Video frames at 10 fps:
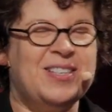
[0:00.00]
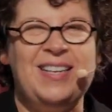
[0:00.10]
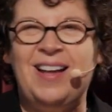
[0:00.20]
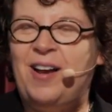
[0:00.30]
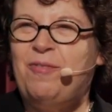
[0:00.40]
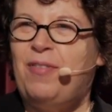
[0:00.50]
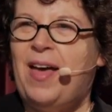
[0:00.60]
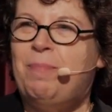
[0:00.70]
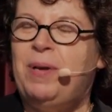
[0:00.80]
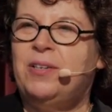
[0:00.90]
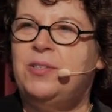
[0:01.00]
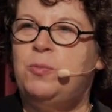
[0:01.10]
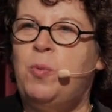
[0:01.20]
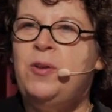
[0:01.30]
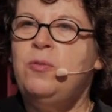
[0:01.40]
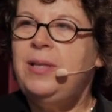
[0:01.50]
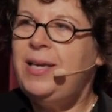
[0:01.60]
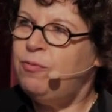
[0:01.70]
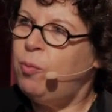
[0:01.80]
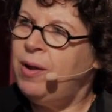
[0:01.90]
a lot of that, because when you
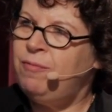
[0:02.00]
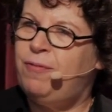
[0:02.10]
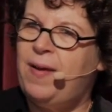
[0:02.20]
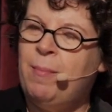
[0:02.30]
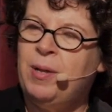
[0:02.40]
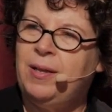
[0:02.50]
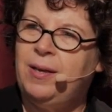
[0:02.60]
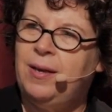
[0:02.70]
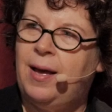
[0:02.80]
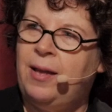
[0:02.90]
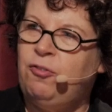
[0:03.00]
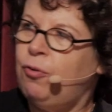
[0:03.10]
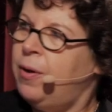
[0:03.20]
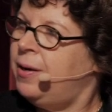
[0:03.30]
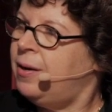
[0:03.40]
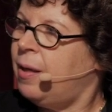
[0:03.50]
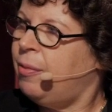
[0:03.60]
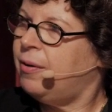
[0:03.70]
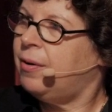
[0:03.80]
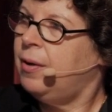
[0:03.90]
leave one family and join
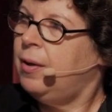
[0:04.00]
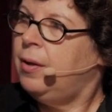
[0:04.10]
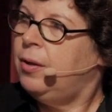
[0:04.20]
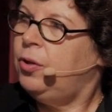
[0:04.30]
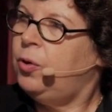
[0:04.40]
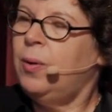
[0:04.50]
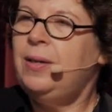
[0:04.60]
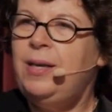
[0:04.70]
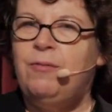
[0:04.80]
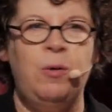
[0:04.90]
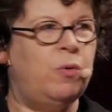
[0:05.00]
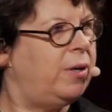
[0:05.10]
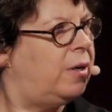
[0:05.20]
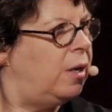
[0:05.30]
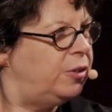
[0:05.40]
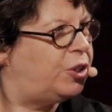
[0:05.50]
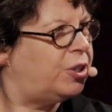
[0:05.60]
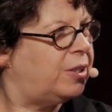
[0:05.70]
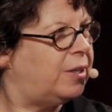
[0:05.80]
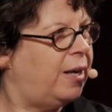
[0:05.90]
another, you are leaving one
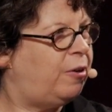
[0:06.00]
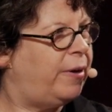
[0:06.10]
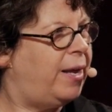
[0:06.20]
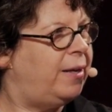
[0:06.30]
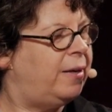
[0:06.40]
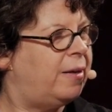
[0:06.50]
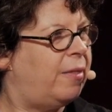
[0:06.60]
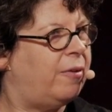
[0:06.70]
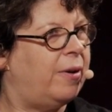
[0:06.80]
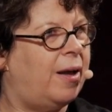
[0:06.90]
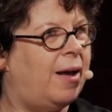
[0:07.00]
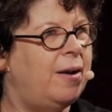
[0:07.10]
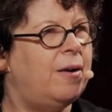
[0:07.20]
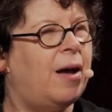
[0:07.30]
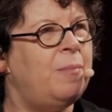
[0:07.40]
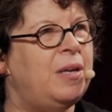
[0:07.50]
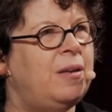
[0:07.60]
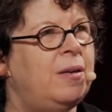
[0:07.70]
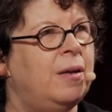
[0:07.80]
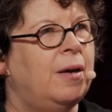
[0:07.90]
culture and creating another. And I
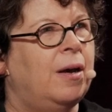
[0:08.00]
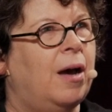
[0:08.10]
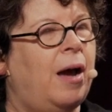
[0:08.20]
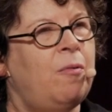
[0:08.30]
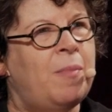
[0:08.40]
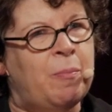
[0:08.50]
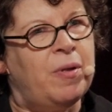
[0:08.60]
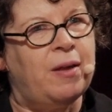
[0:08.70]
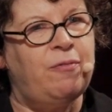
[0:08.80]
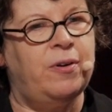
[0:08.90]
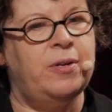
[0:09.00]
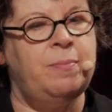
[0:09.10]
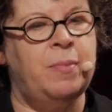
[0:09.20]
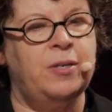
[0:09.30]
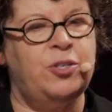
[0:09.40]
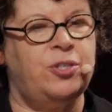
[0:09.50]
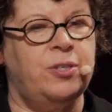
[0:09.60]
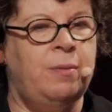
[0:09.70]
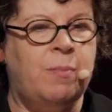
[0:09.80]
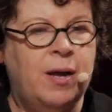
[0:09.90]
mean, I remember that very much
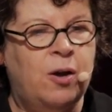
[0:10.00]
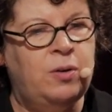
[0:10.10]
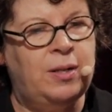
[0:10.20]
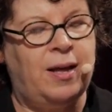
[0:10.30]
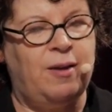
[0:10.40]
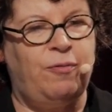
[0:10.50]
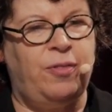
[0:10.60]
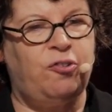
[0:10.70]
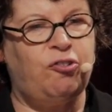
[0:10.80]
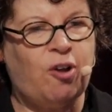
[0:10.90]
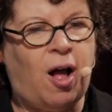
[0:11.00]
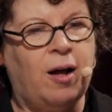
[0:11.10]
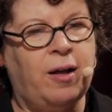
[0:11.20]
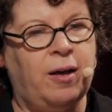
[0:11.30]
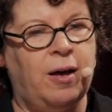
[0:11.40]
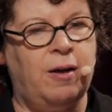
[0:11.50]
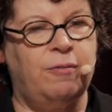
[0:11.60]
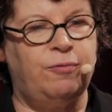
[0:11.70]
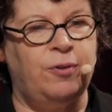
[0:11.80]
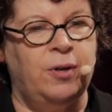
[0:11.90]
in my own life, the shock of